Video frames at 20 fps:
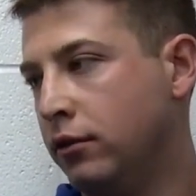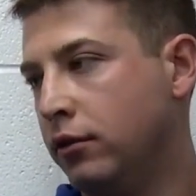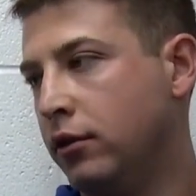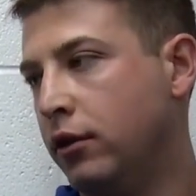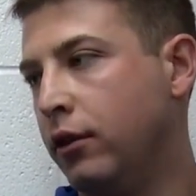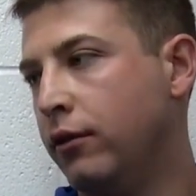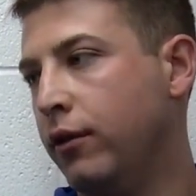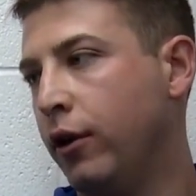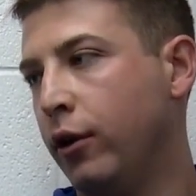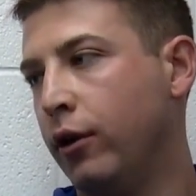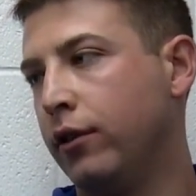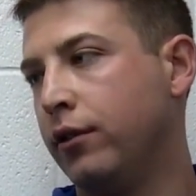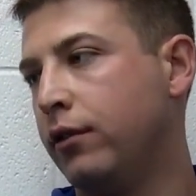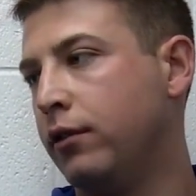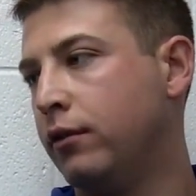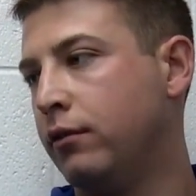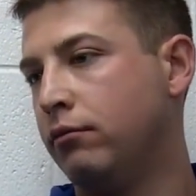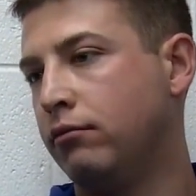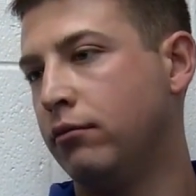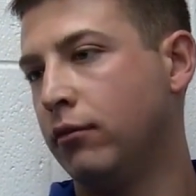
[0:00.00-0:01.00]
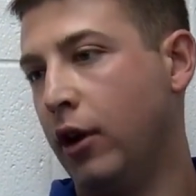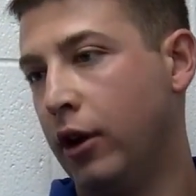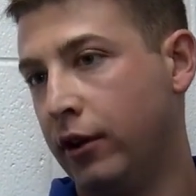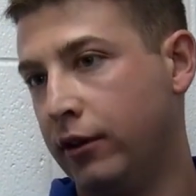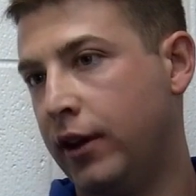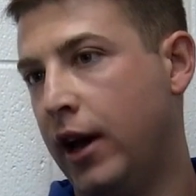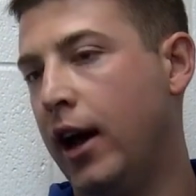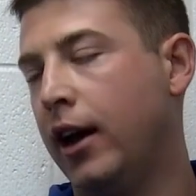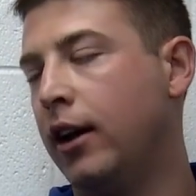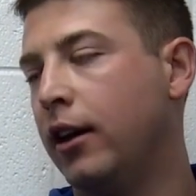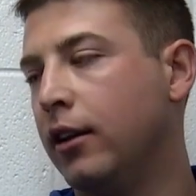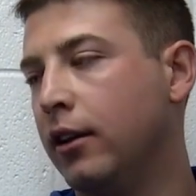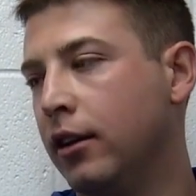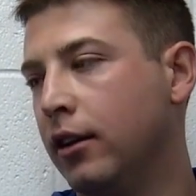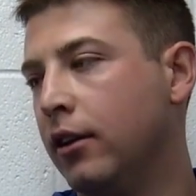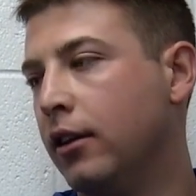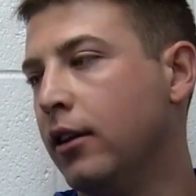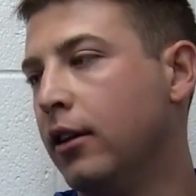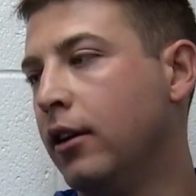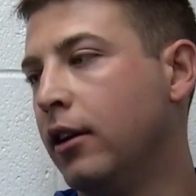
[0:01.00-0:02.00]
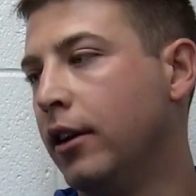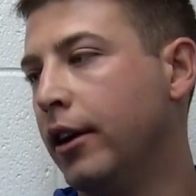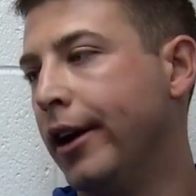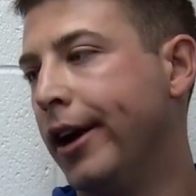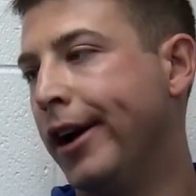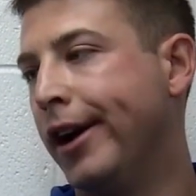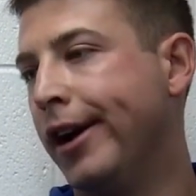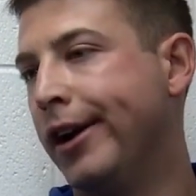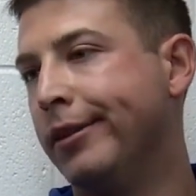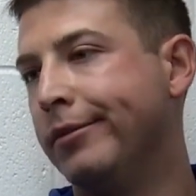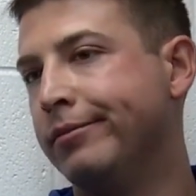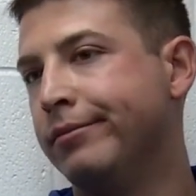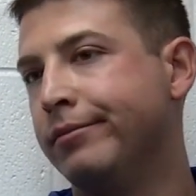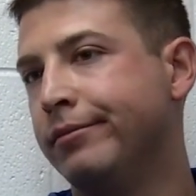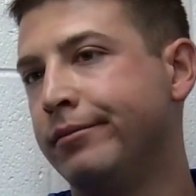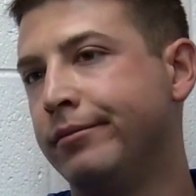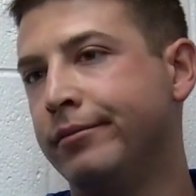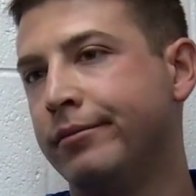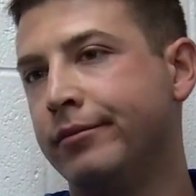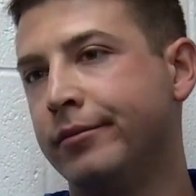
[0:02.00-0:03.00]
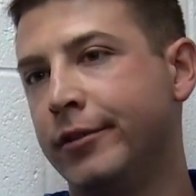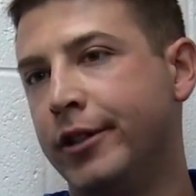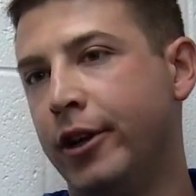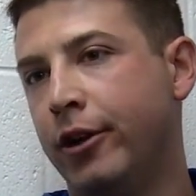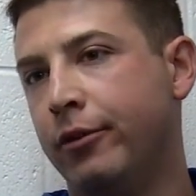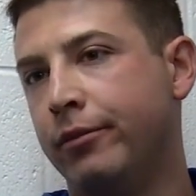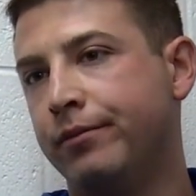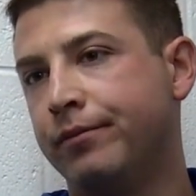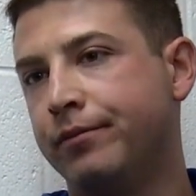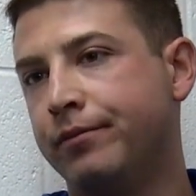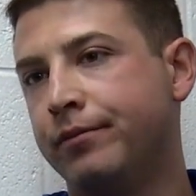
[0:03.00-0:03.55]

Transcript: you focus on attacking and, um, you know,